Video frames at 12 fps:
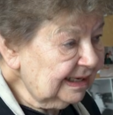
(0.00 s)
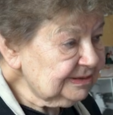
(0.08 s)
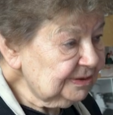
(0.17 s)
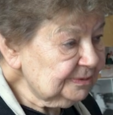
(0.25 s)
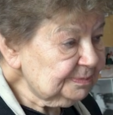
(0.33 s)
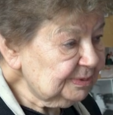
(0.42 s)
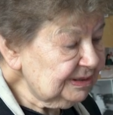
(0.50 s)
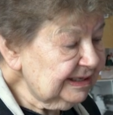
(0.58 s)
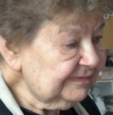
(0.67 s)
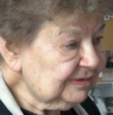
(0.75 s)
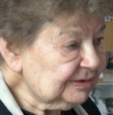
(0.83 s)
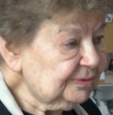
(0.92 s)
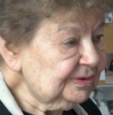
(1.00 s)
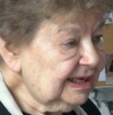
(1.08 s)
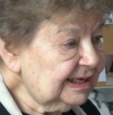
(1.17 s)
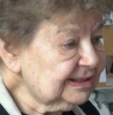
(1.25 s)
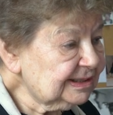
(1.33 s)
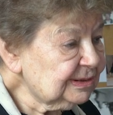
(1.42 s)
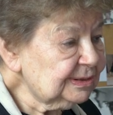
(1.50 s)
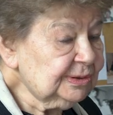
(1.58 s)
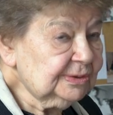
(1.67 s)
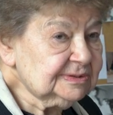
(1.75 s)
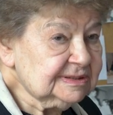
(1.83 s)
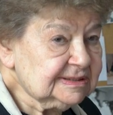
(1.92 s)
I don't believe in creating
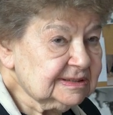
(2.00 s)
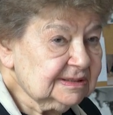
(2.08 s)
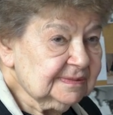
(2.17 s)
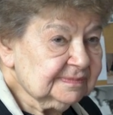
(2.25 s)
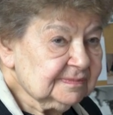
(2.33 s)
clones